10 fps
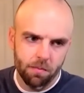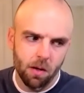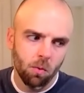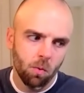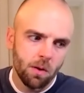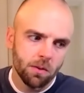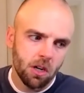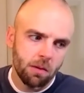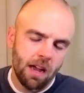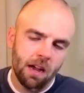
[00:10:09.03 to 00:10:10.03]
but we were
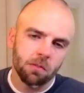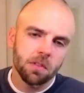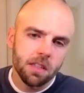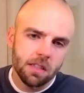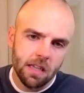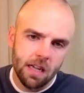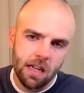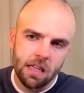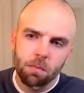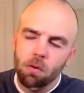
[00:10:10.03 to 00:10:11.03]
talking about how real estate
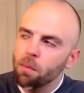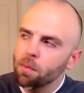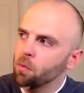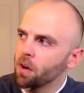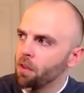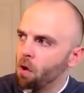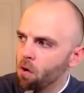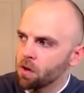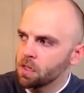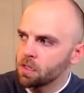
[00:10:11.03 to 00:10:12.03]
is probably one of the
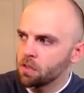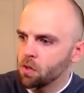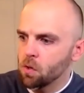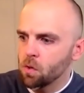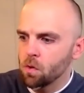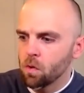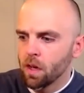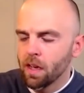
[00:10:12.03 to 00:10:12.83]
hardest to